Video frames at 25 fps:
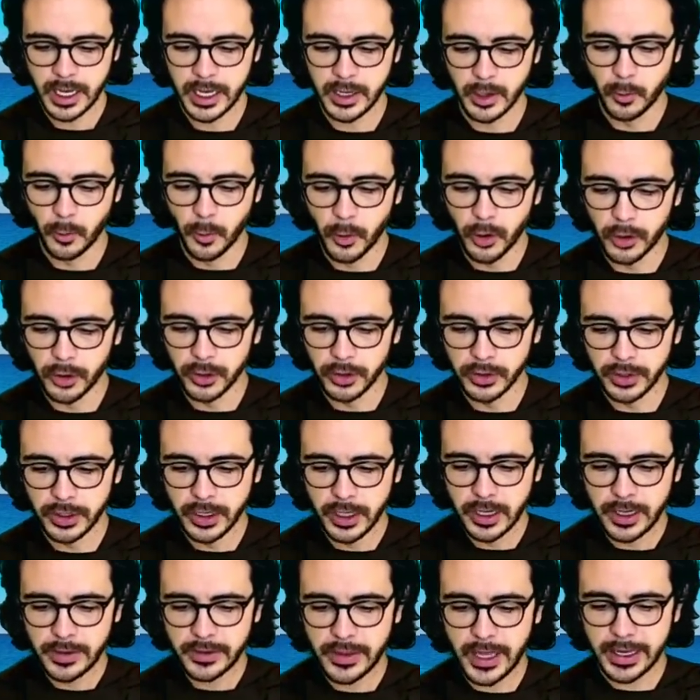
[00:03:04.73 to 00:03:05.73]
In a
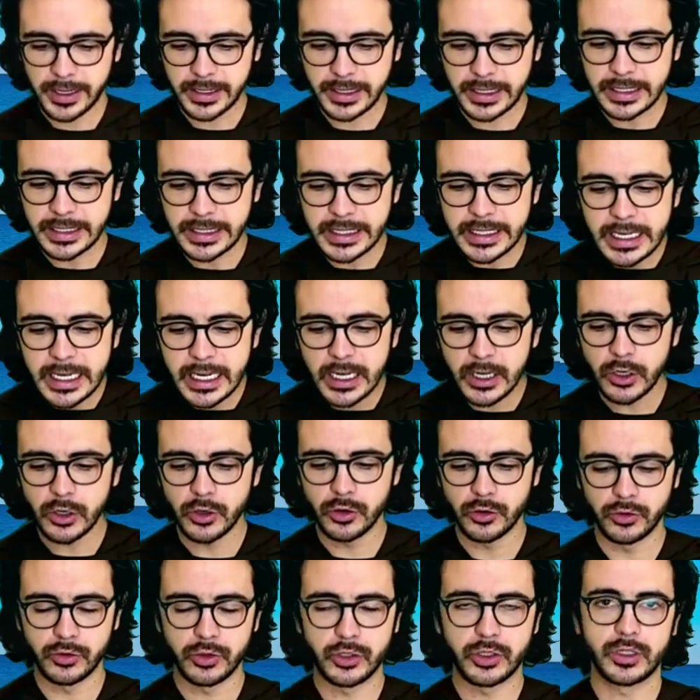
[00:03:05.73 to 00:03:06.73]
world that
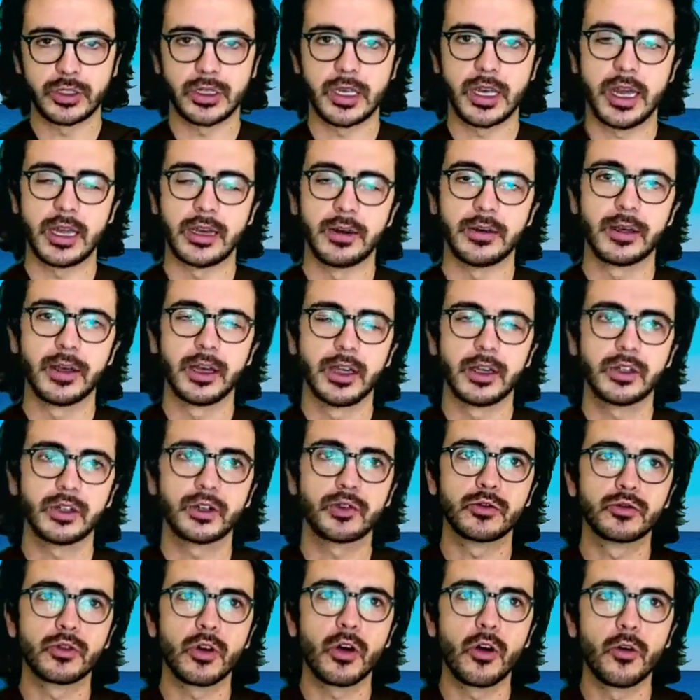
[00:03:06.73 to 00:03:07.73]
continues then
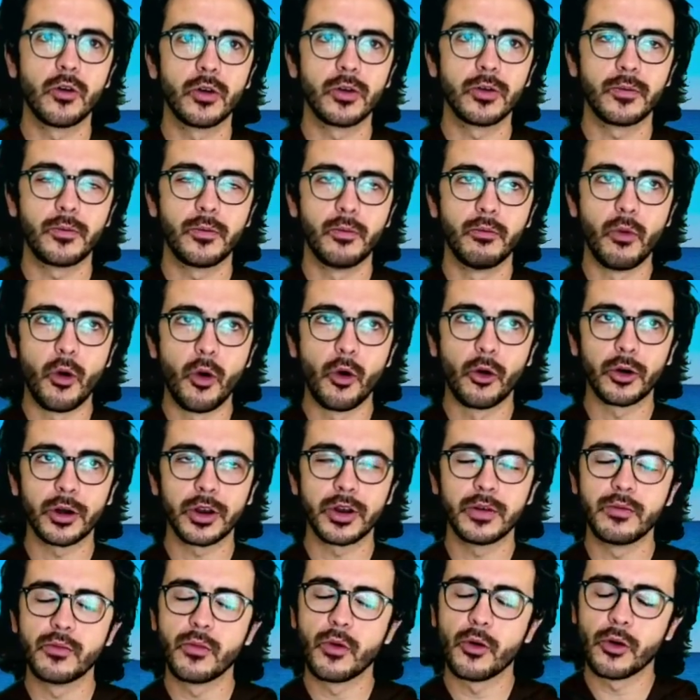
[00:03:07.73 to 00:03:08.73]
to grow more
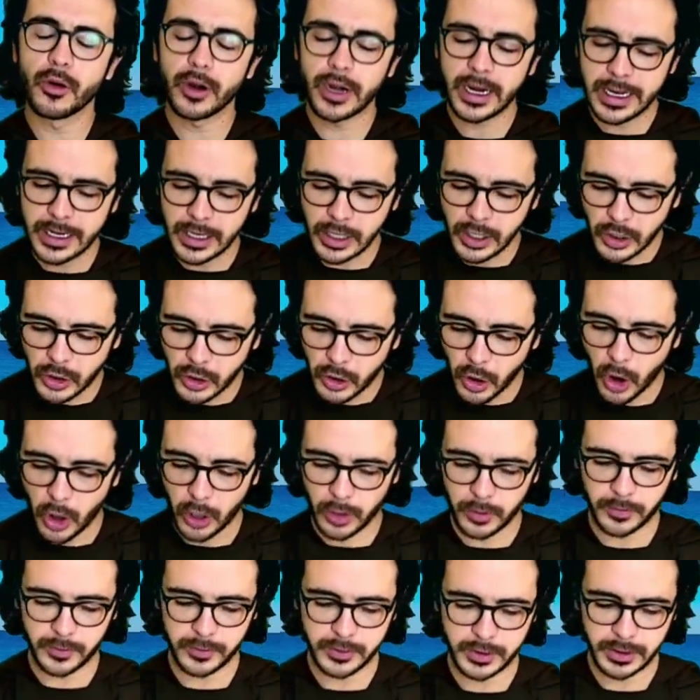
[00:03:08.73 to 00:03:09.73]
and more
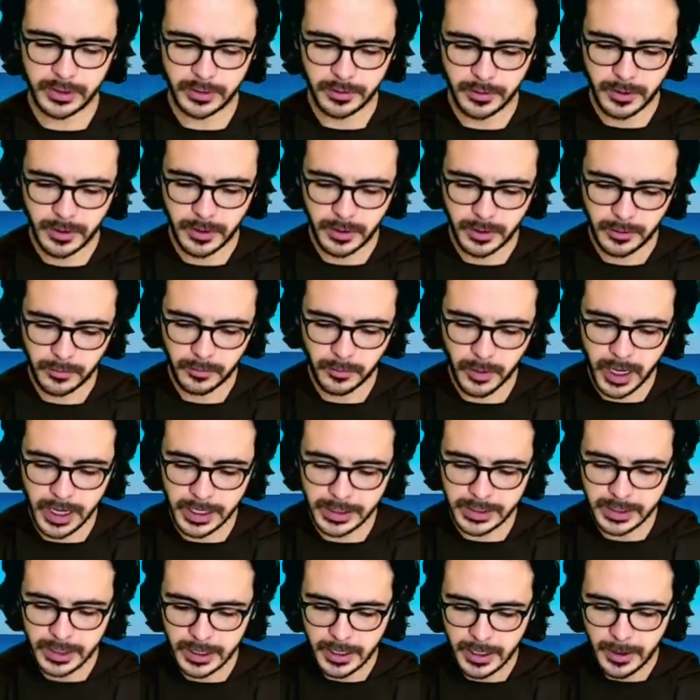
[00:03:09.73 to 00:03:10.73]
engulfed,
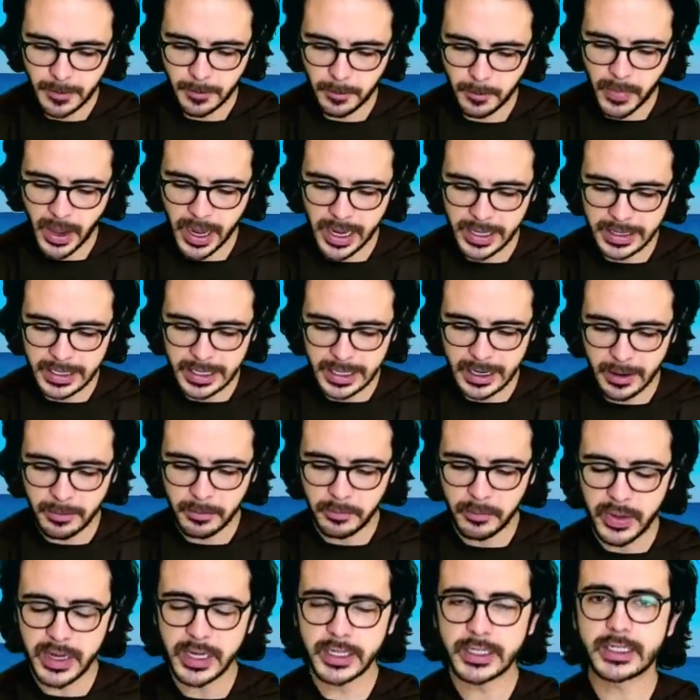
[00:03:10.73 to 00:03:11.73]
right, by the
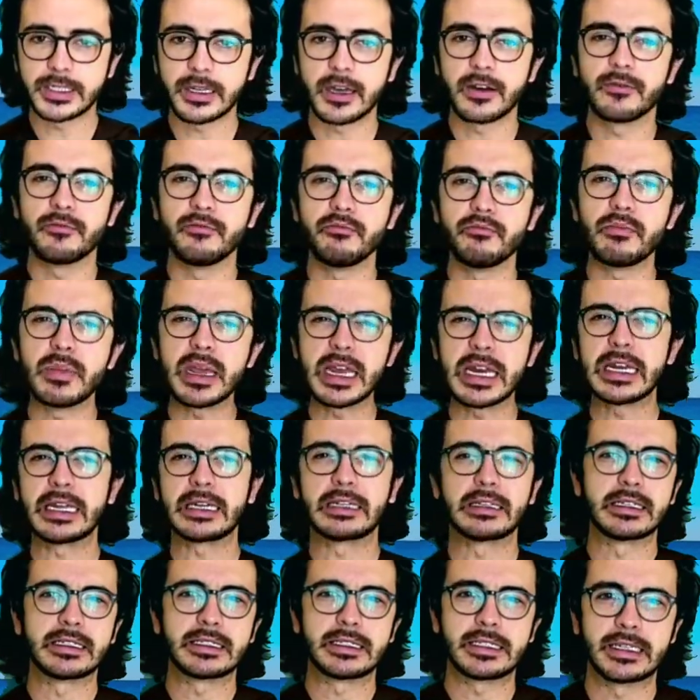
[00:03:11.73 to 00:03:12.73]
abyss of
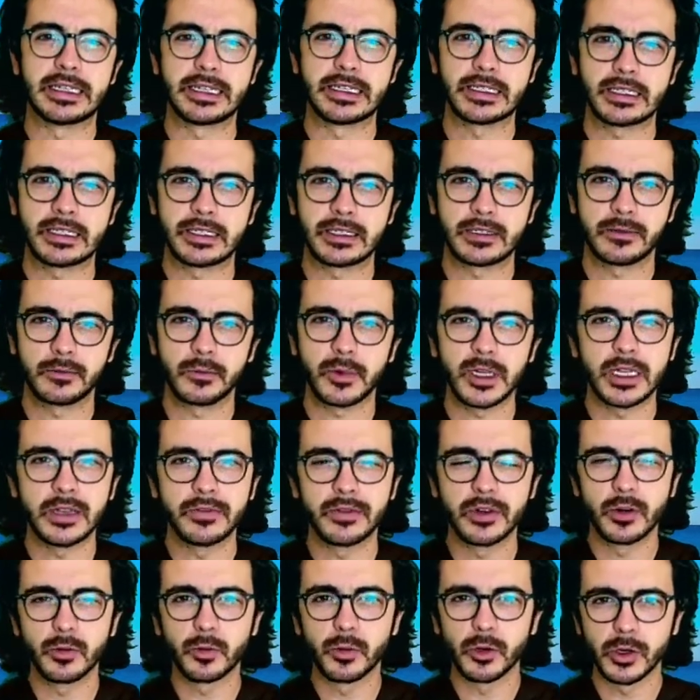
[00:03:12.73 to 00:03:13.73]
meaninglessness, we
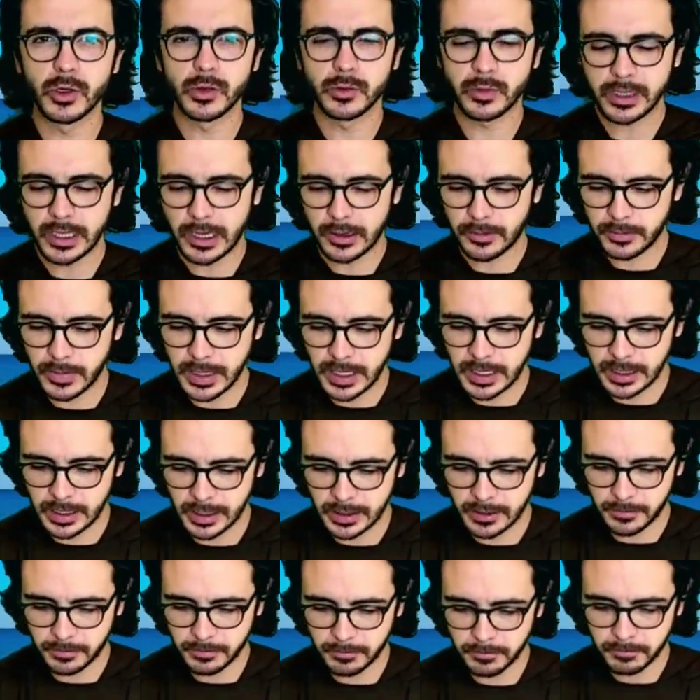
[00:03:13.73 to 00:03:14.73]
live in a world without
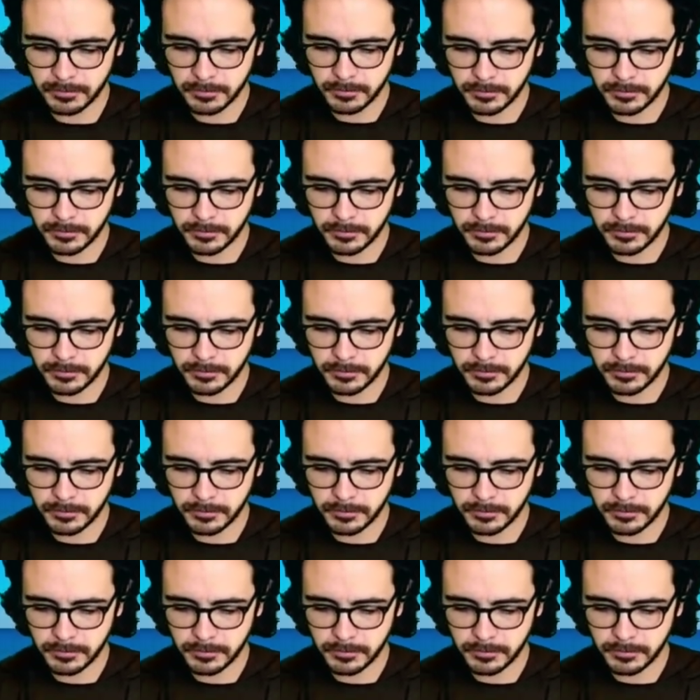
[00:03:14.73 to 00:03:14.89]
meaning.